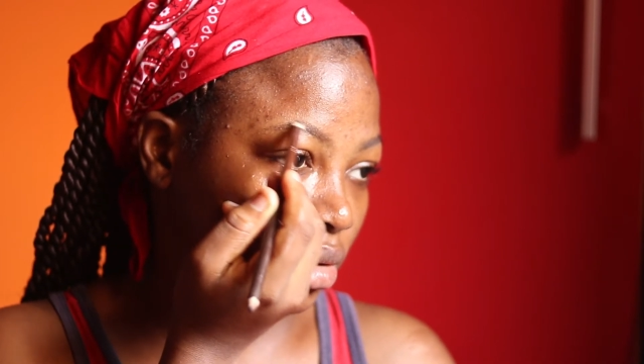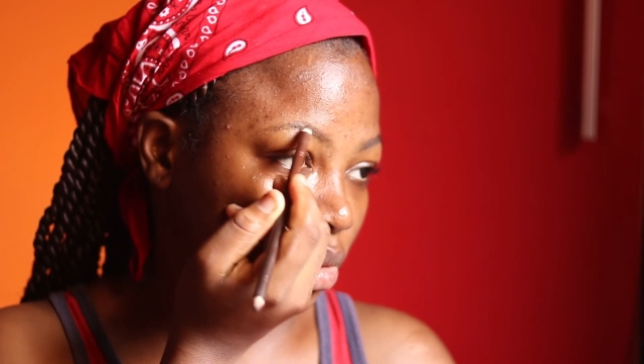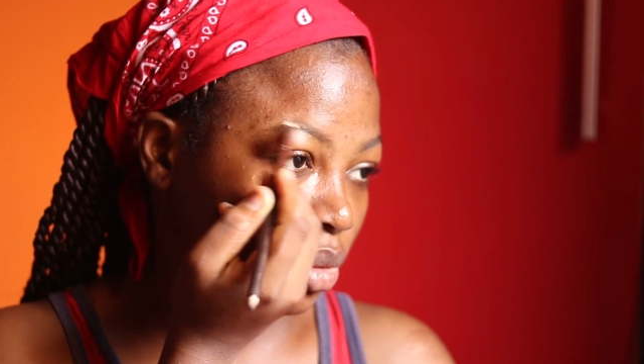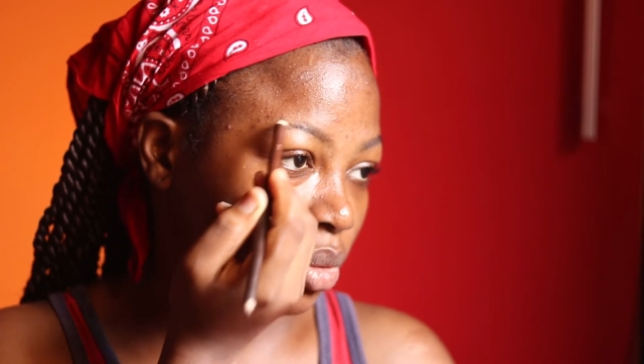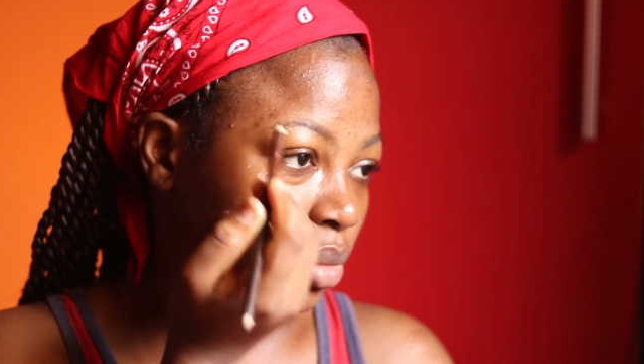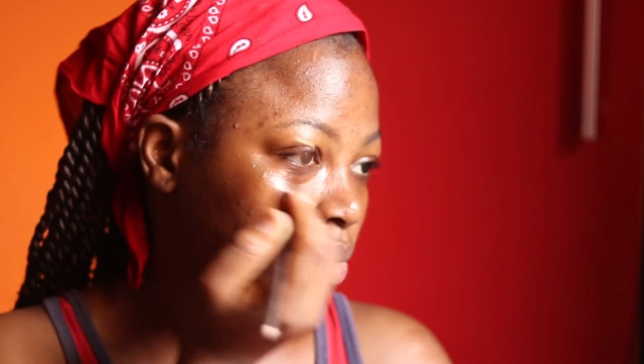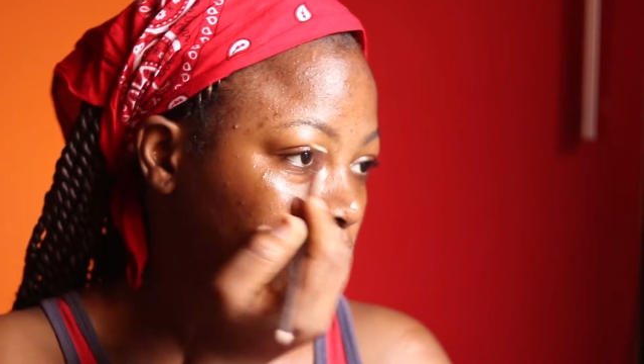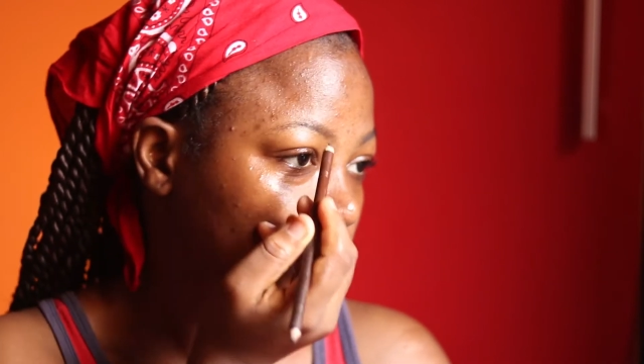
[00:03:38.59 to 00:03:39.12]

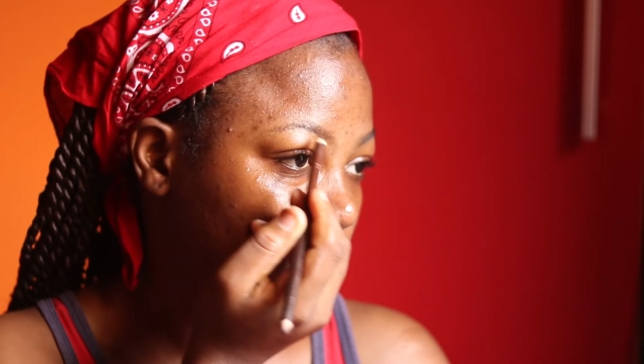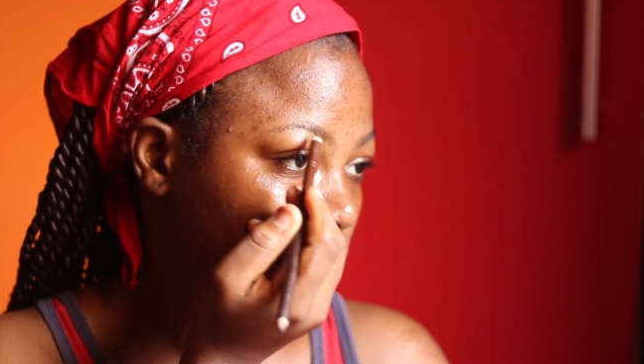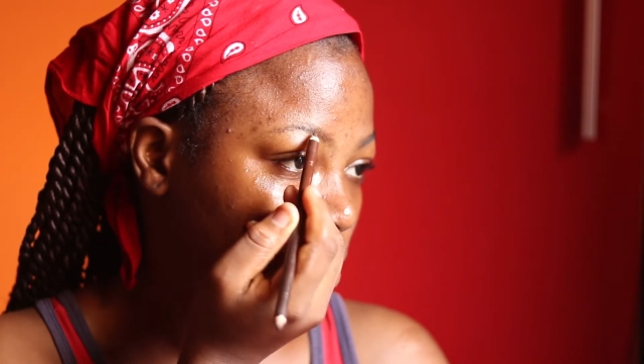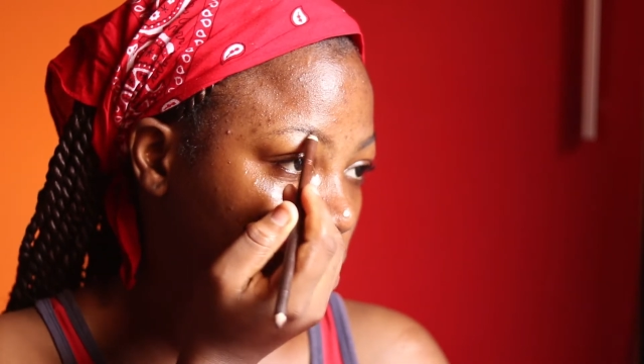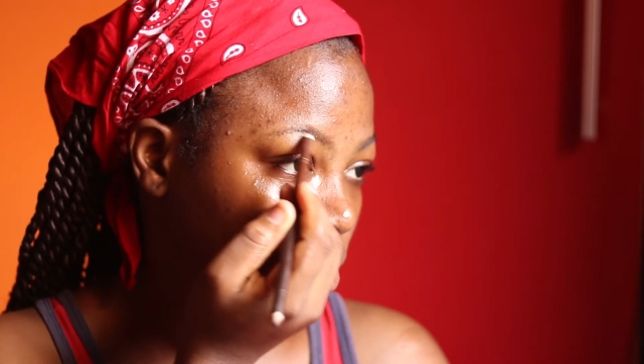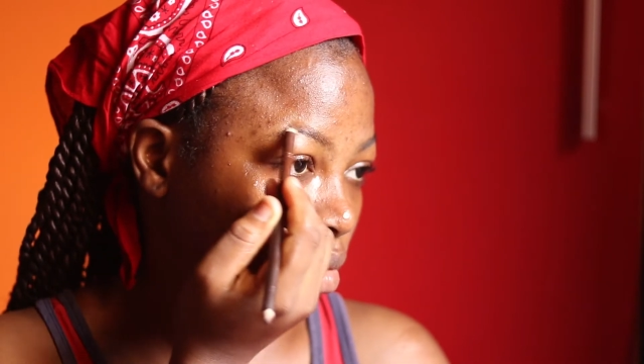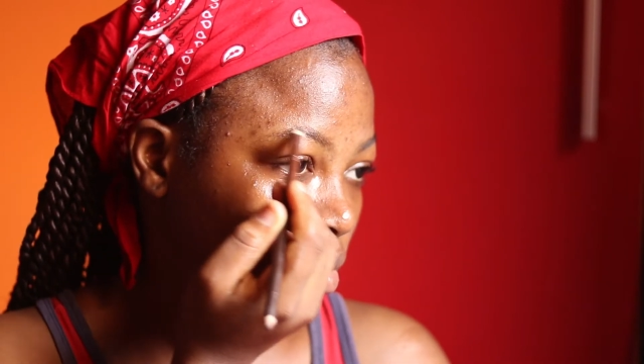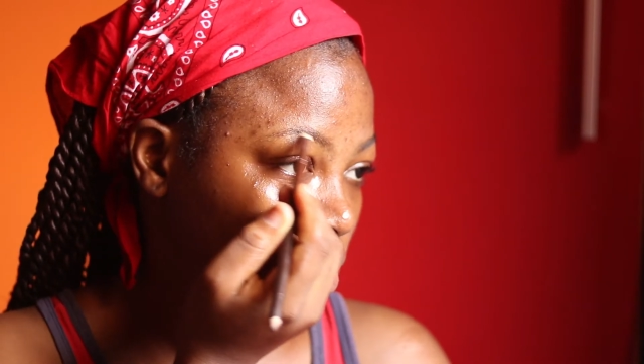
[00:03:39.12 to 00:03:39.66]
though.
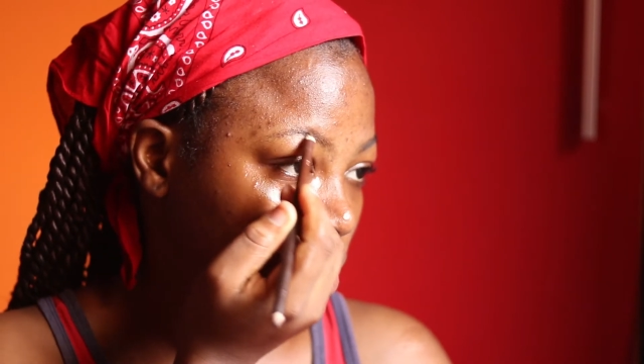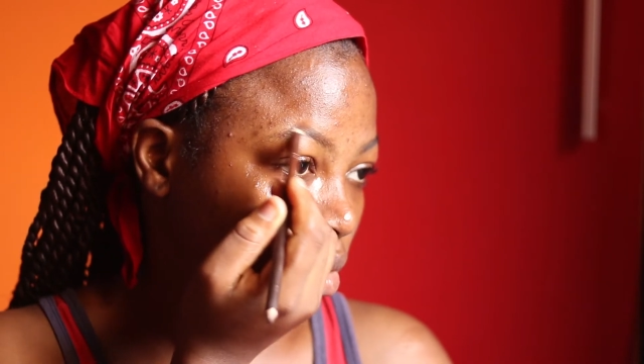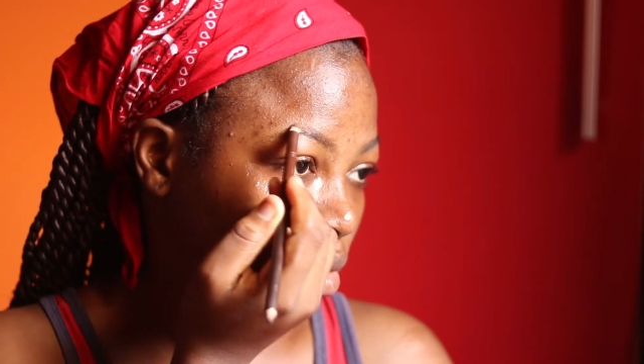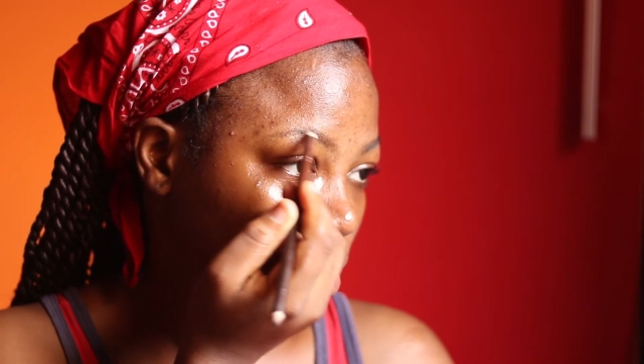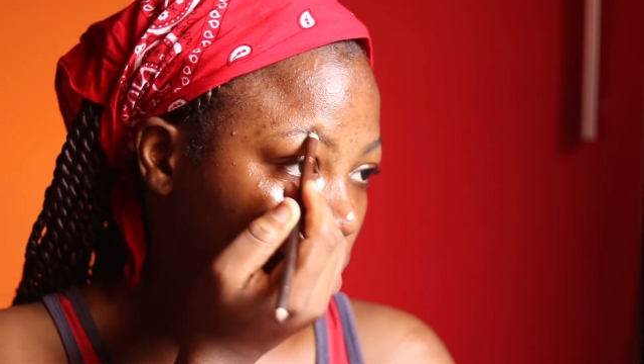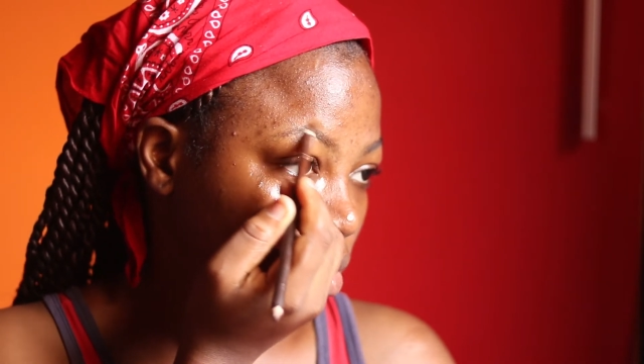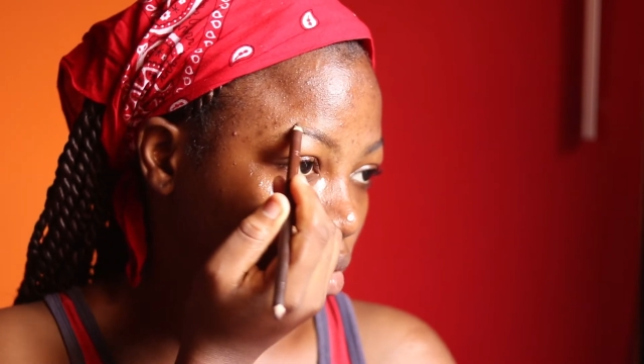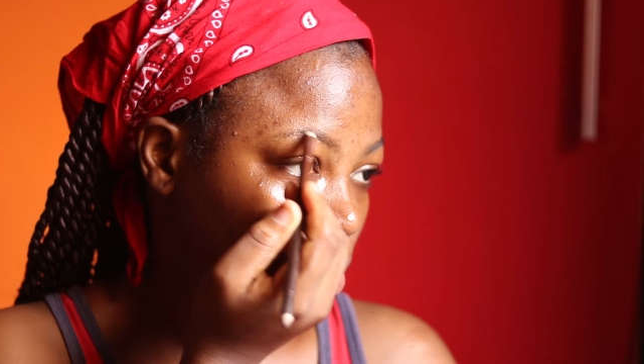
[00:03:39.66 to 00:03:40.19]

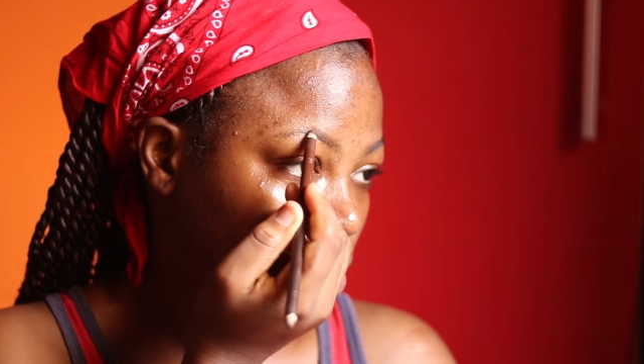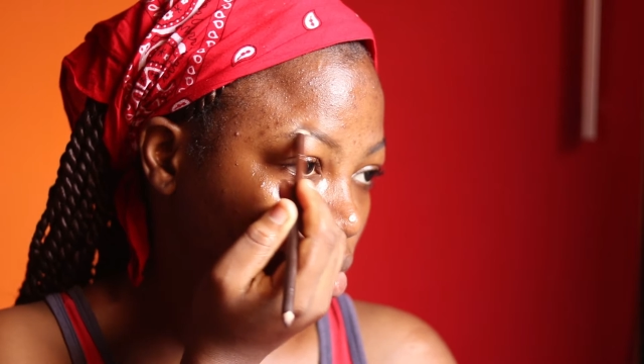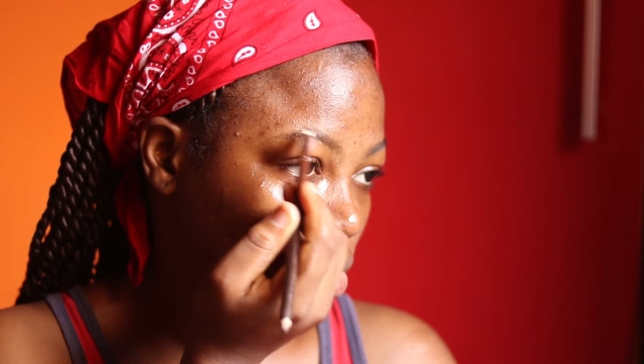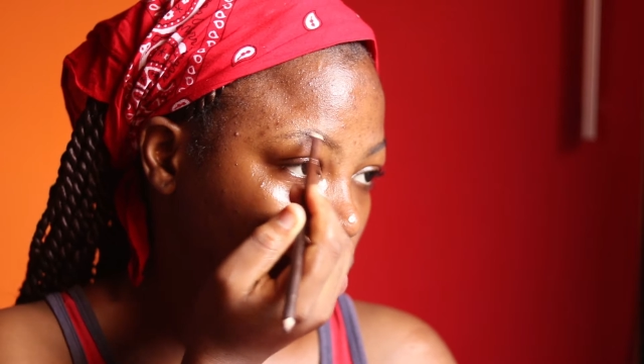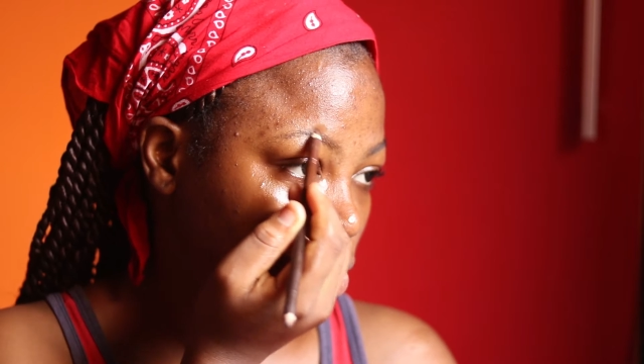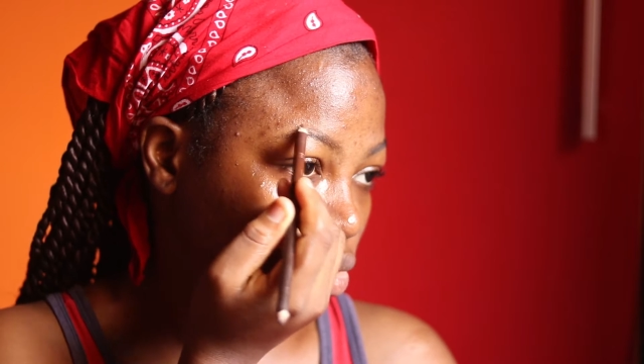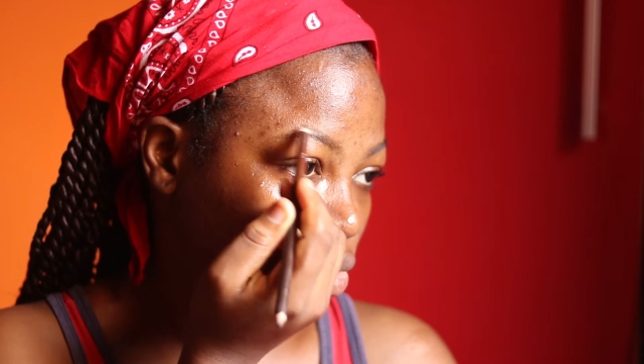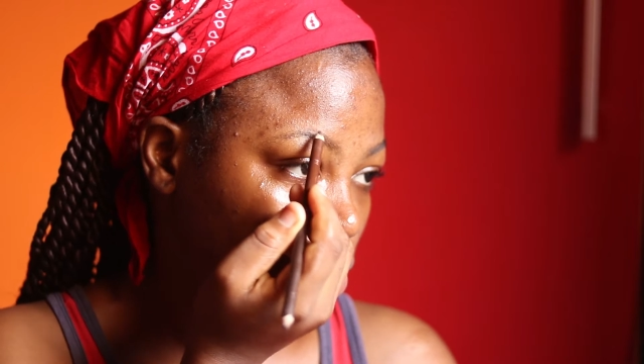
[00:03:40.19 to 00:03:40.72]

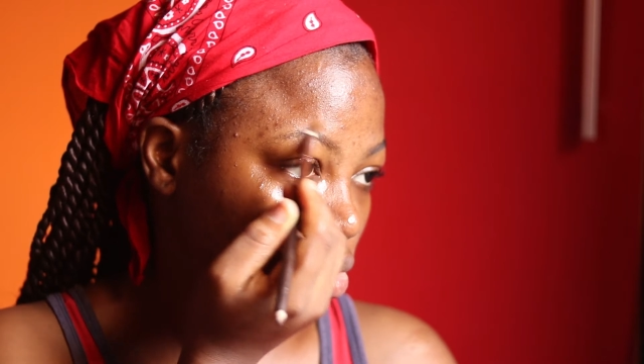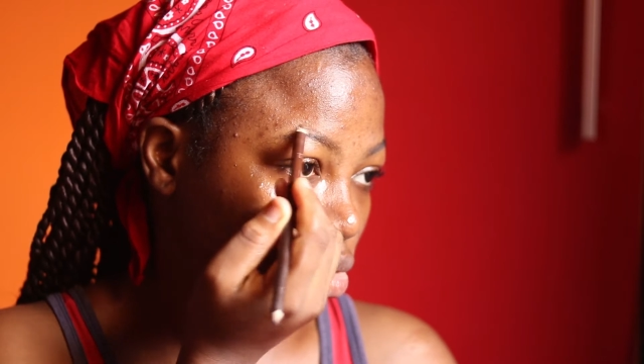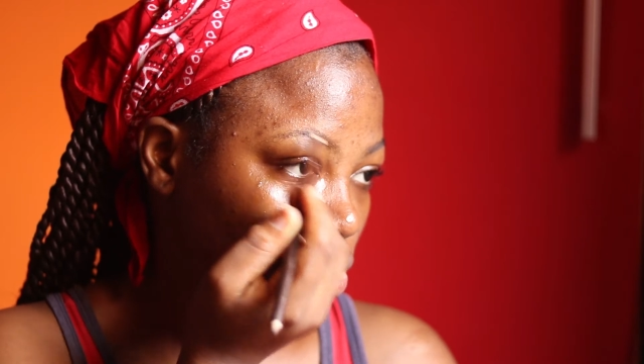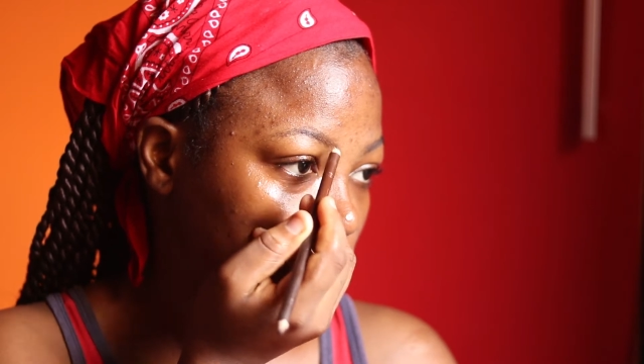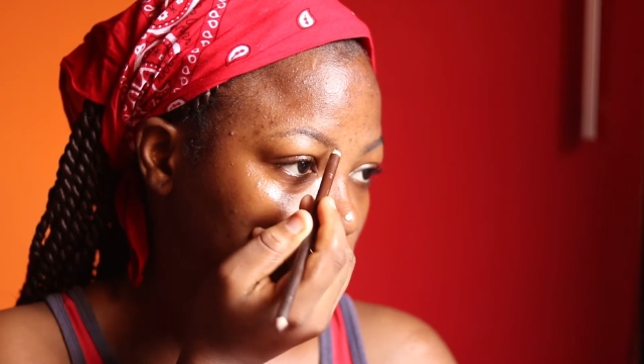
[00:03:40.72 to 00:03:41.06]
Just draw.